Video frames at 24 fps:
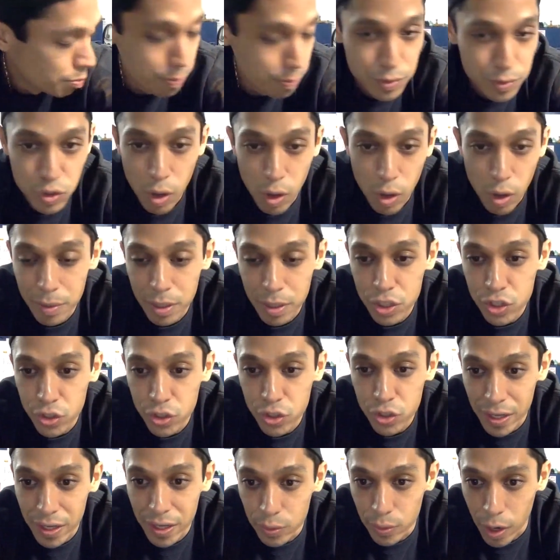So I'm going to try
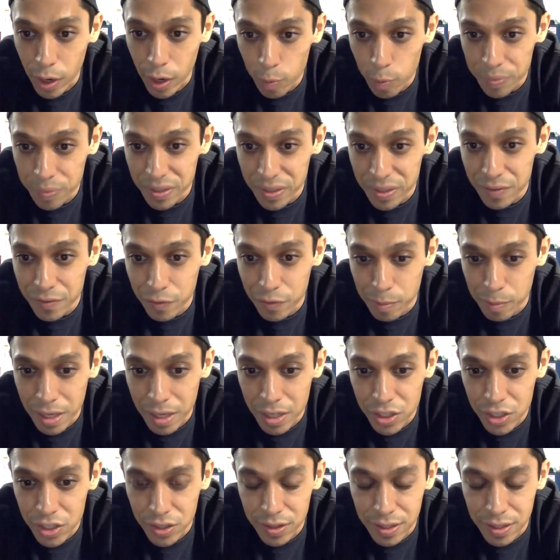to do it. I hope the internet's